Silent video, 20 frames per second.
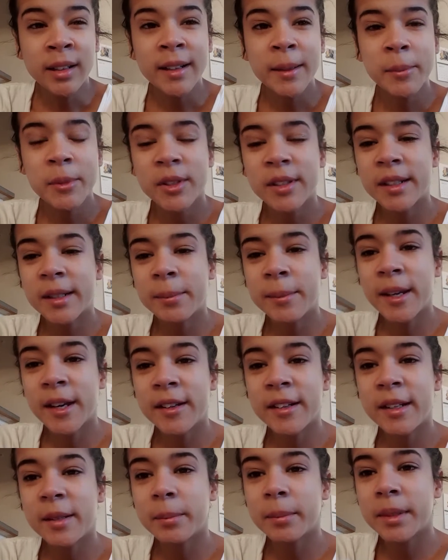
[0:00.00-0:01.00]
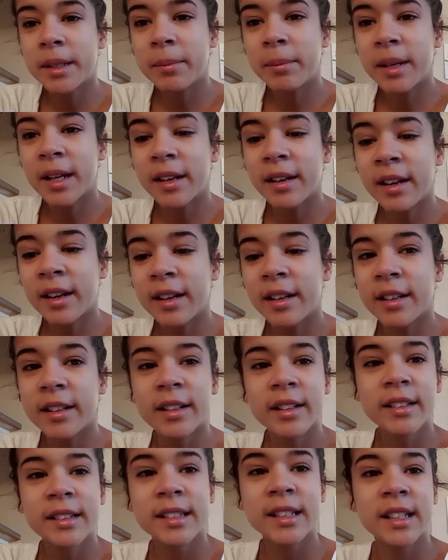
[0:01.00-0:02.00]
I'm, I'm yawning, but I'm not tired
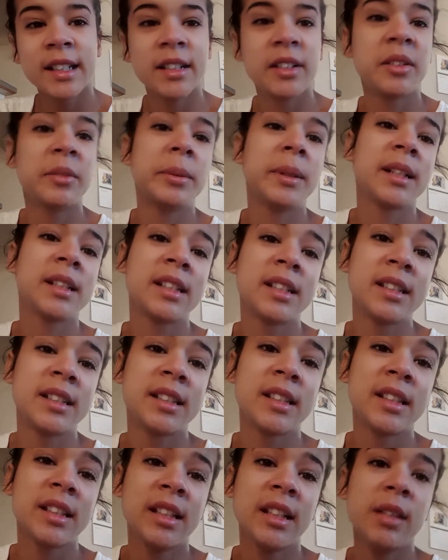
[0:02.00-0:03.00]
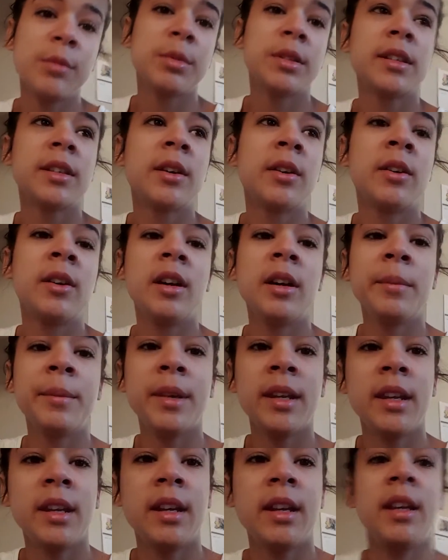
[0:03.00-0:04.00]
because I can't go back to sleep. So I'm
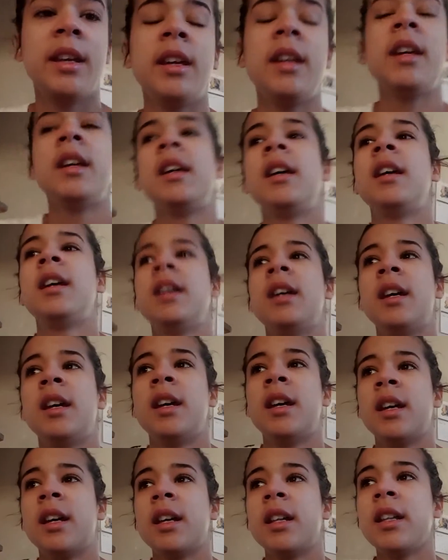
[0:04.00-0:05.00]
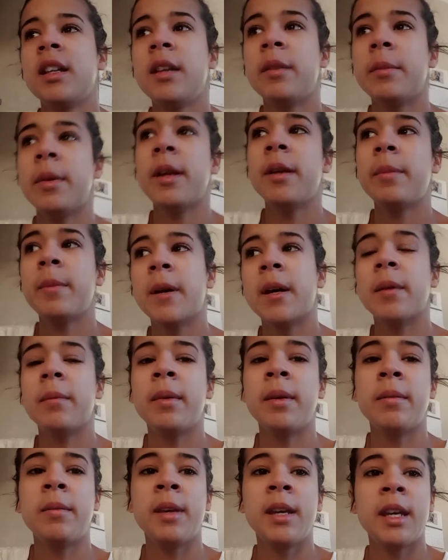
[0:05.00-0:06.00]
gonna clean up my
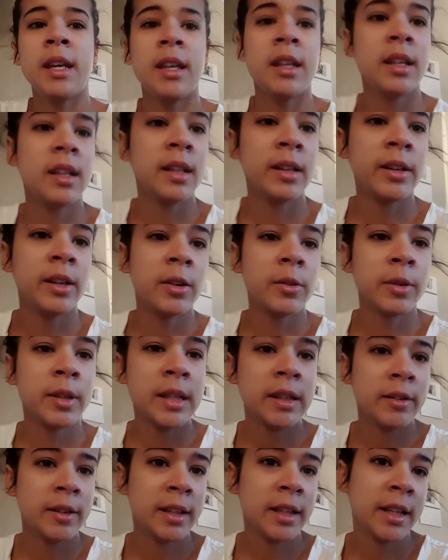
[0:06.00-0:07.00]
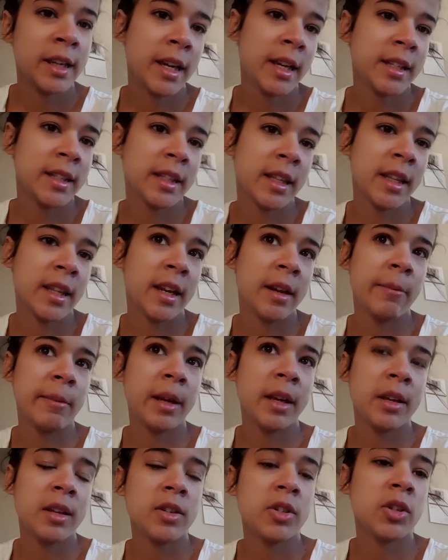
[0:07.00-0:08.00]
apartment, make it look really, really nice, and then I'm
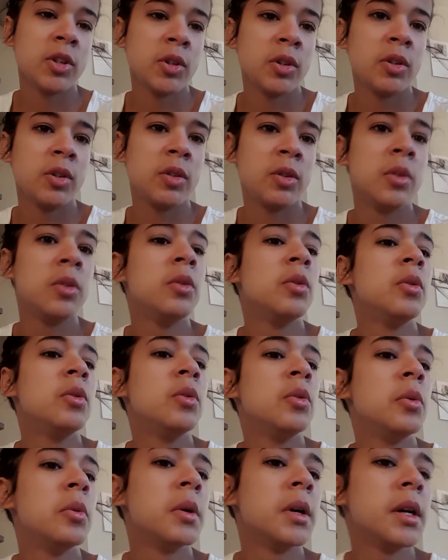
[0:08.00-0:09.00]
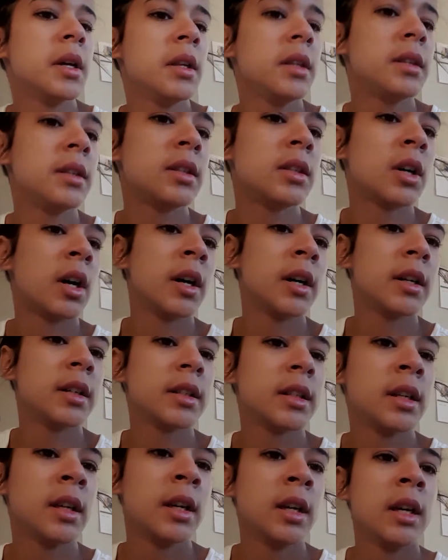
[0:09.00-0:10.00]
going to
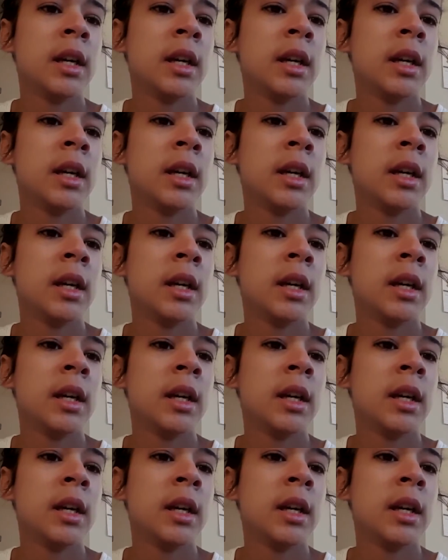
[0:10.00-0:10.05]
start